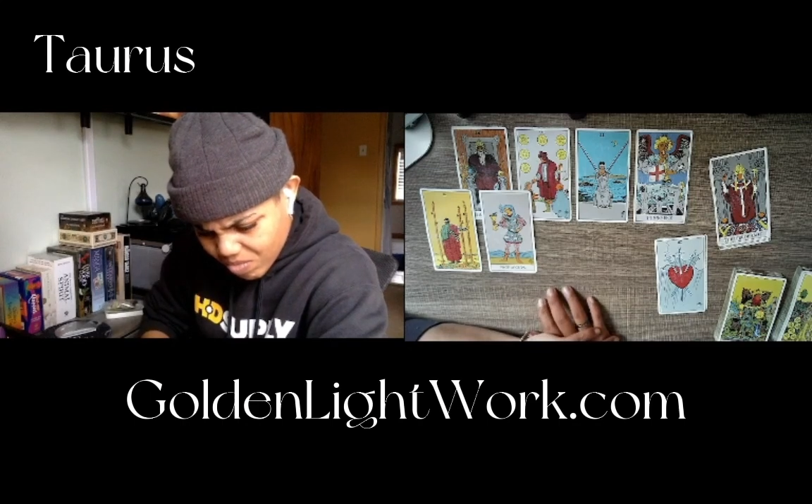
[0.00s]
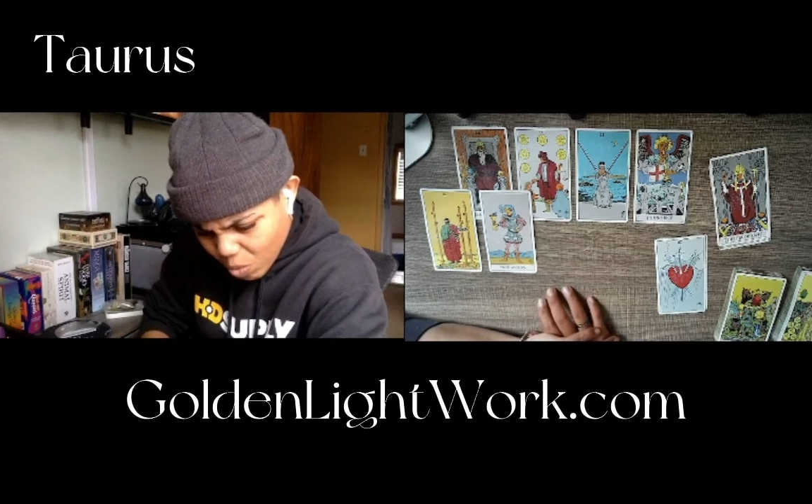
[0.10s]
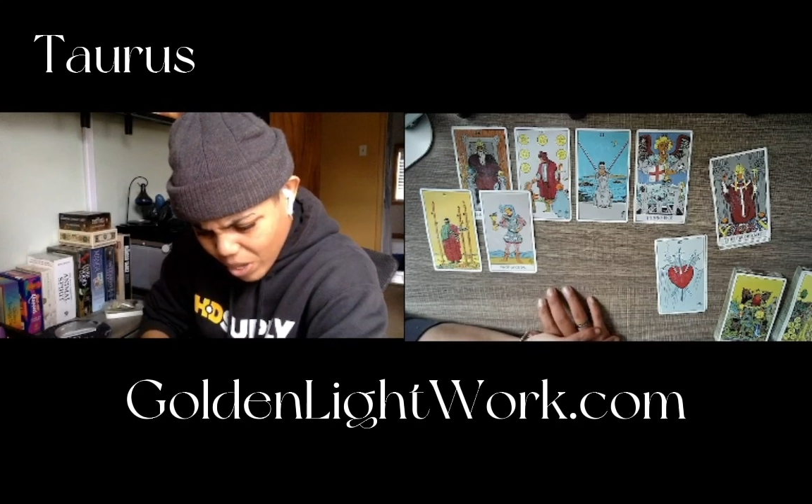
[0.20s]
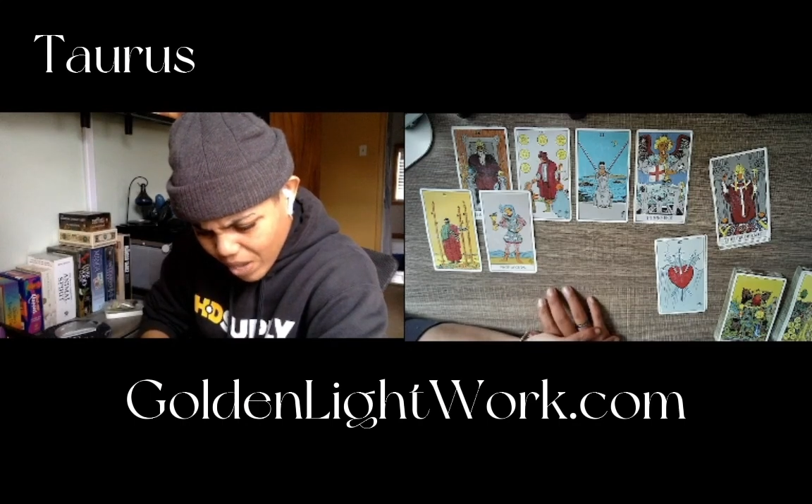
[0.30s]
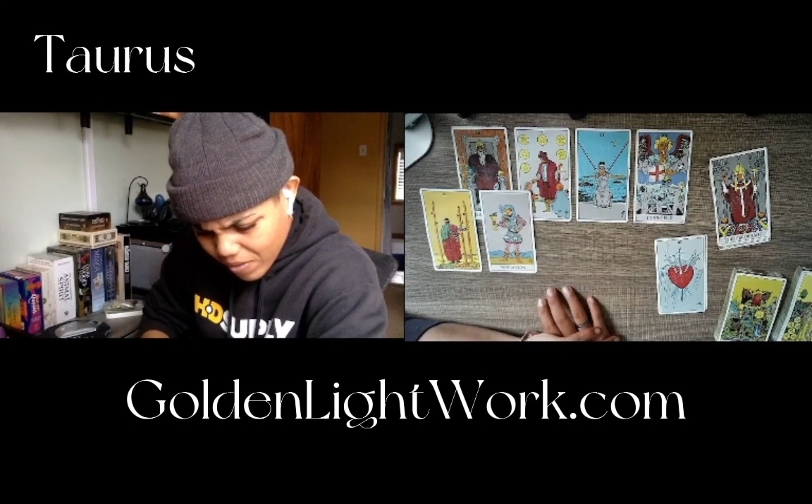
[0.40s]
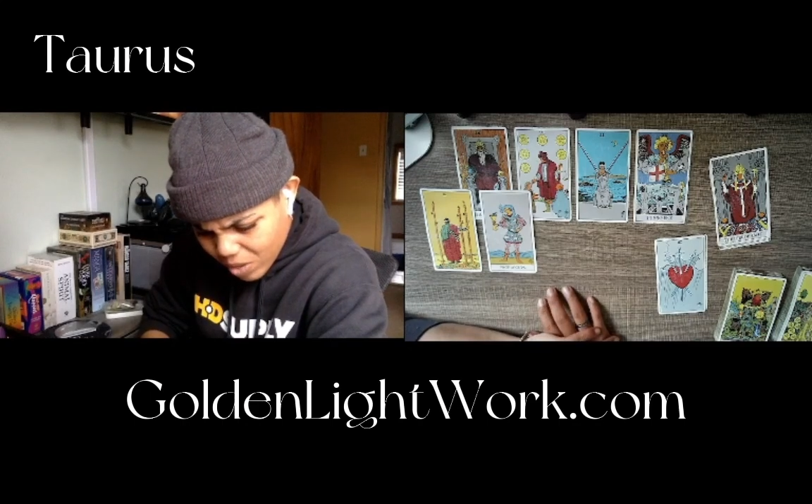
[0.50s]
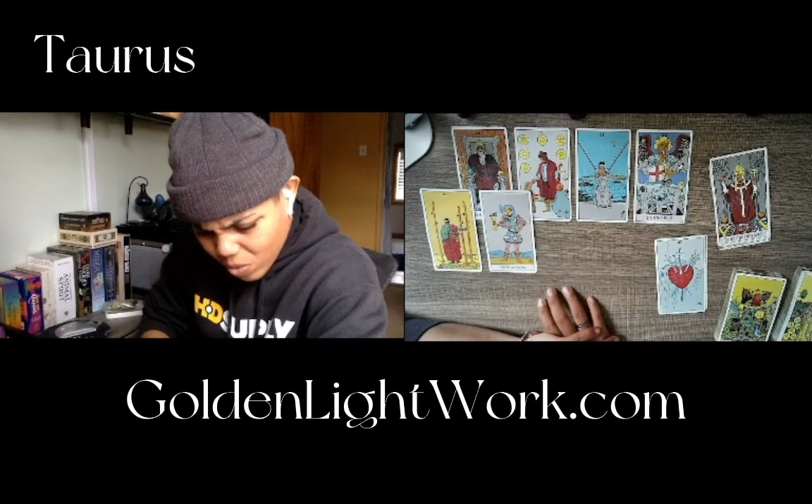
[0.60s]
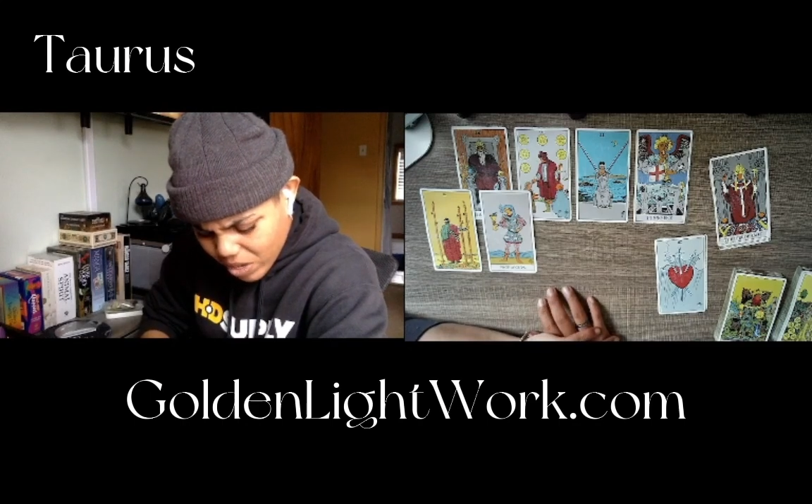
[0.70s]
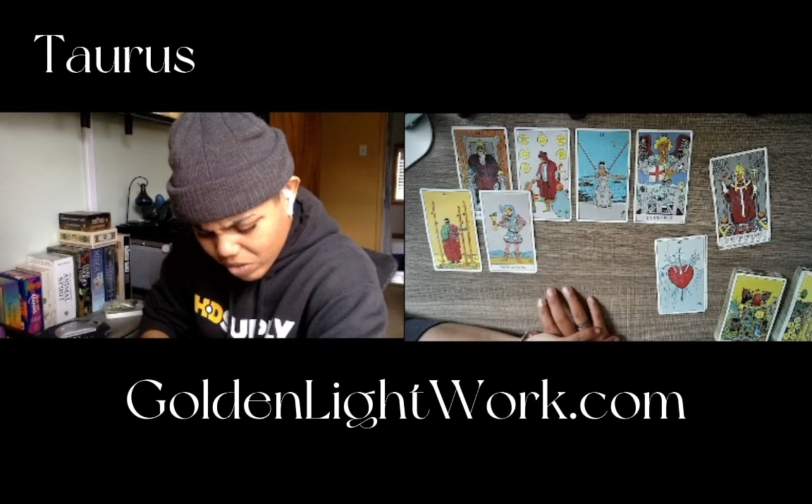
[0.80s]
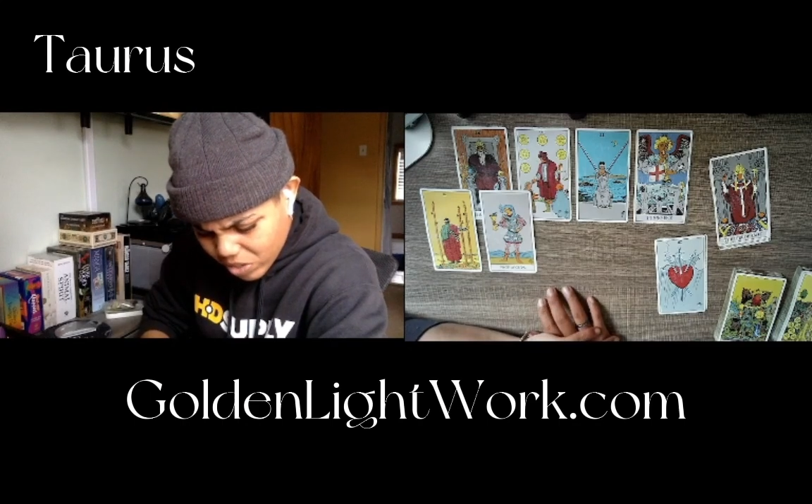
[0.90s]
We have a new
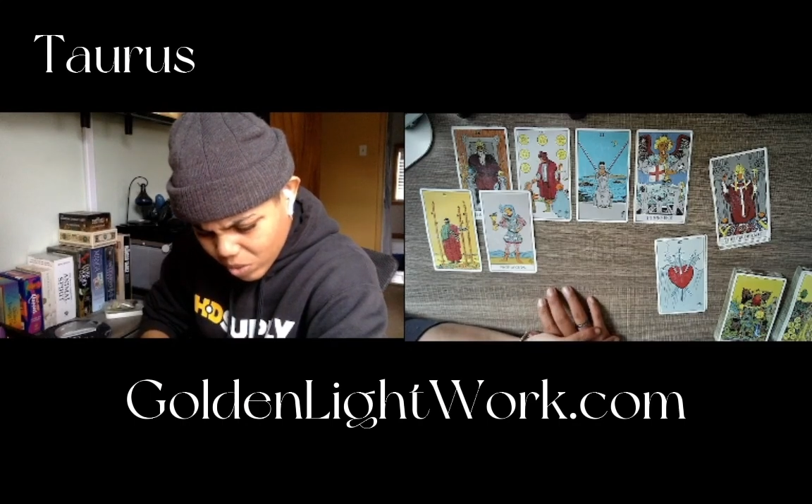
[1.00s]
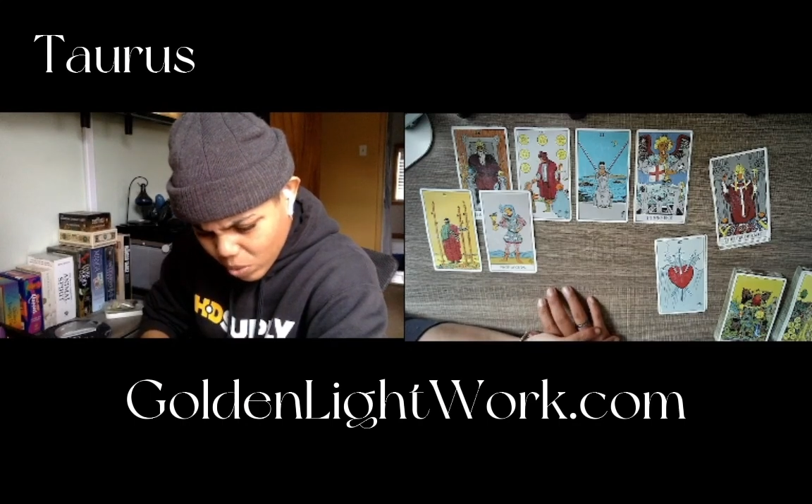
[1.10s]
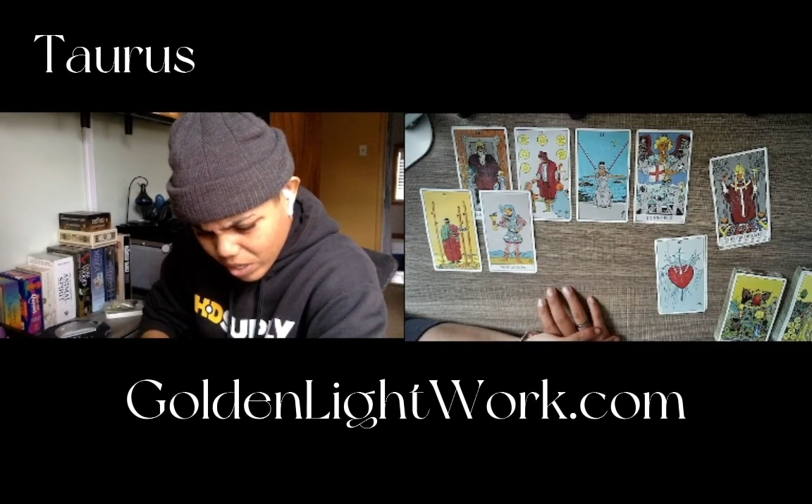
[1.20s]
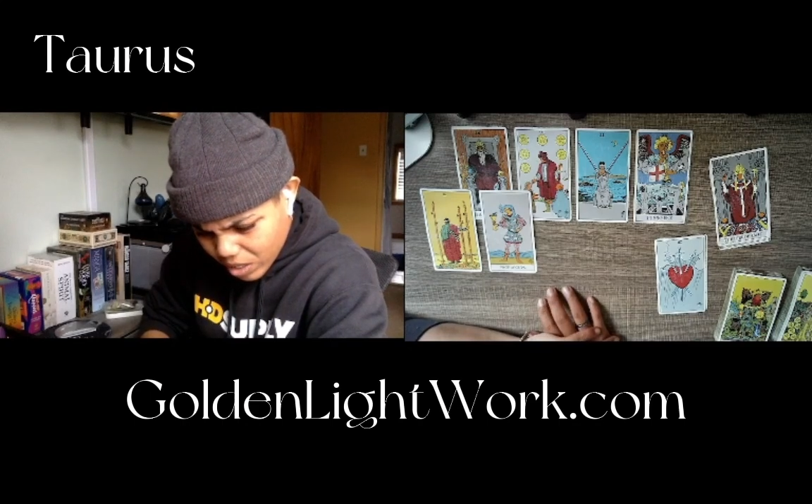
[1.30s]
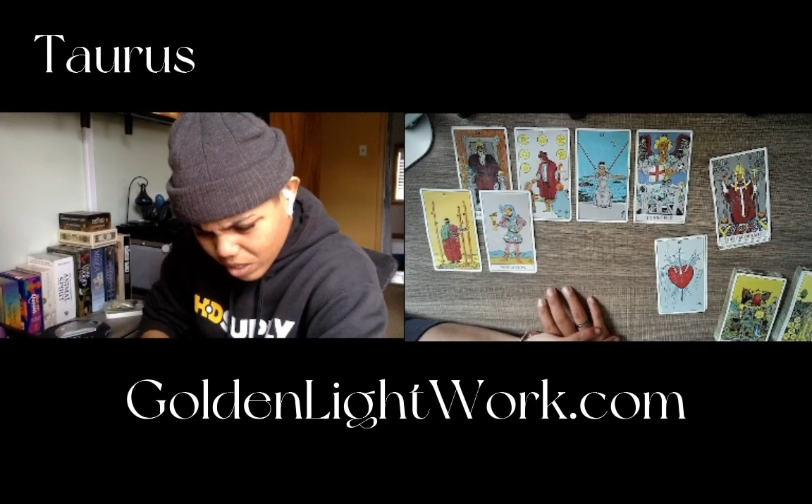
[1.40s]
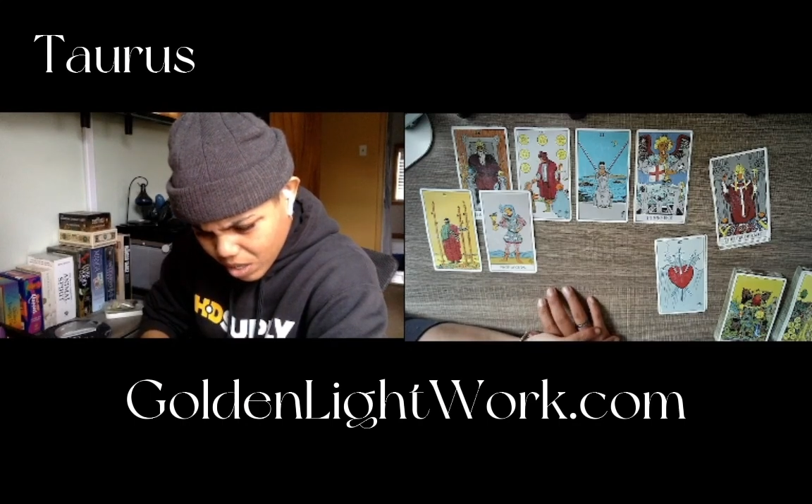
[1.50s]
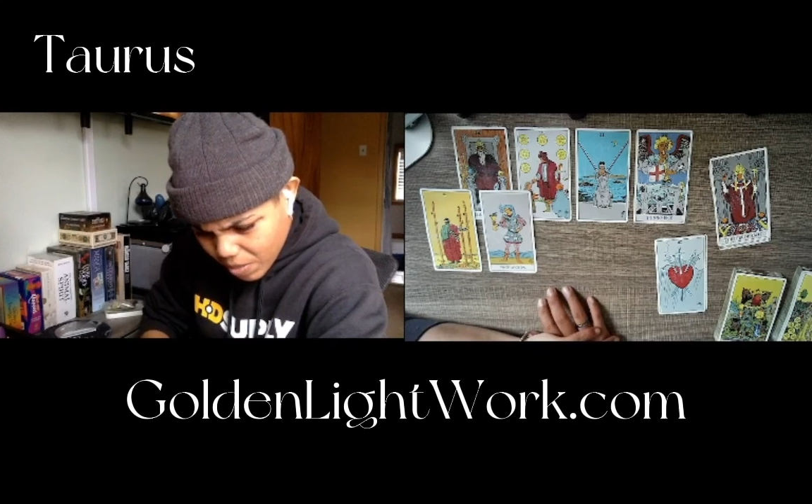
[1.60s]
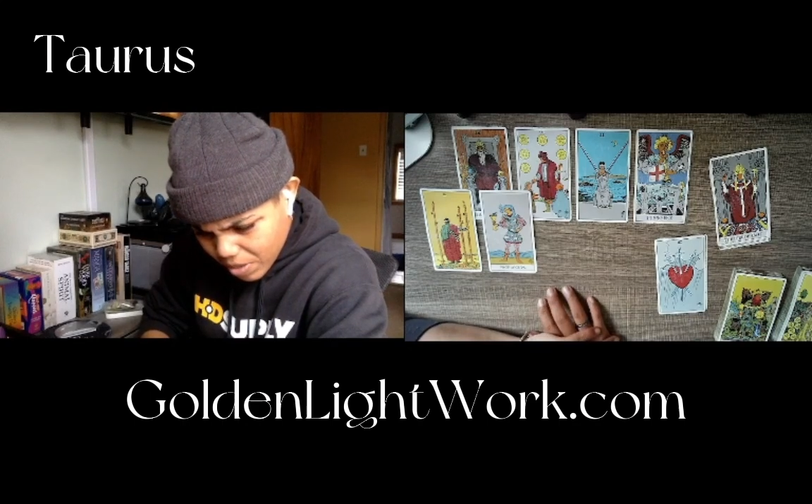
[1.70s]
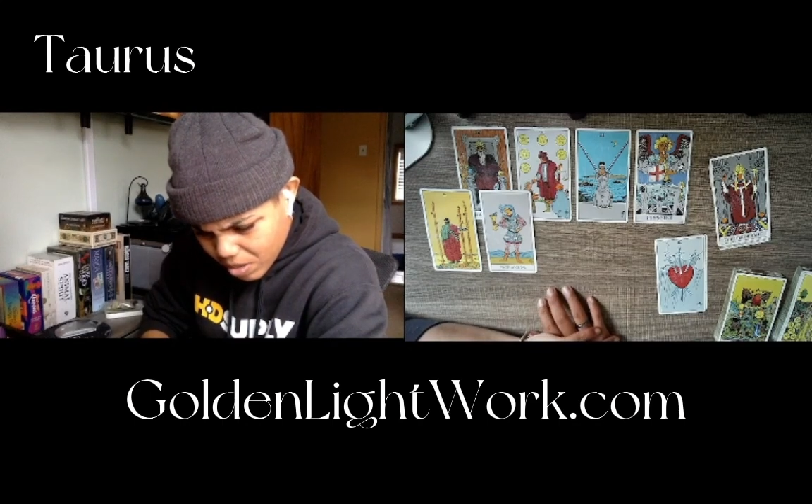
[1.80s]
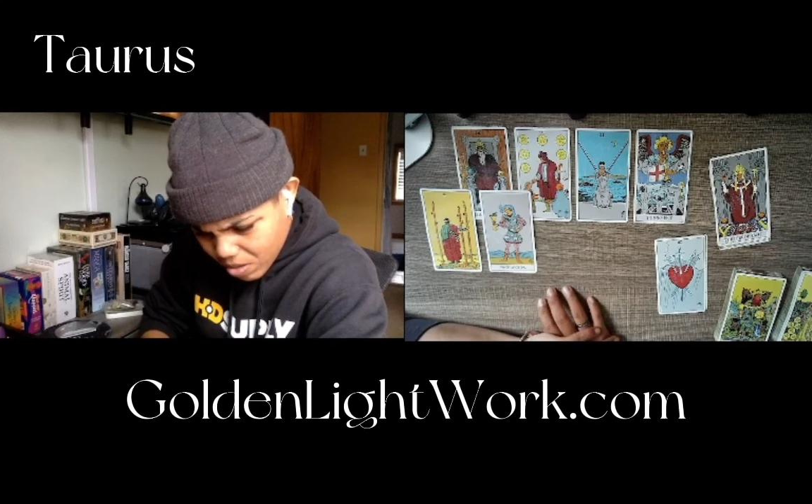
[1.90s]
energy waiting to
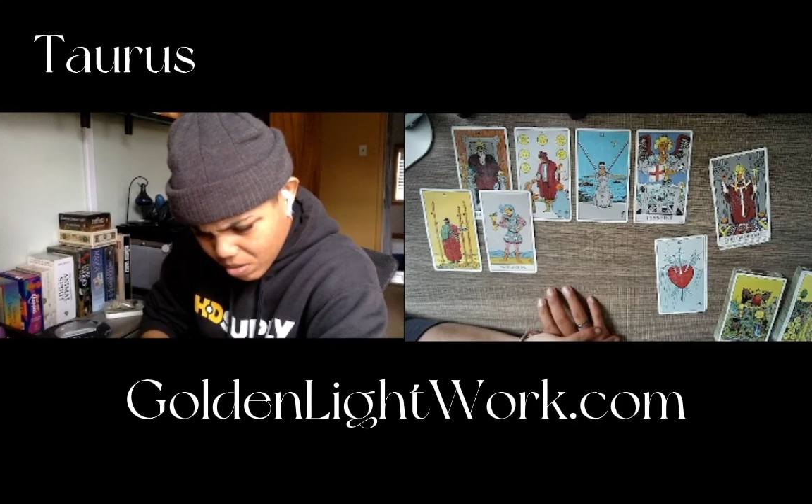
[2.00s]
come in.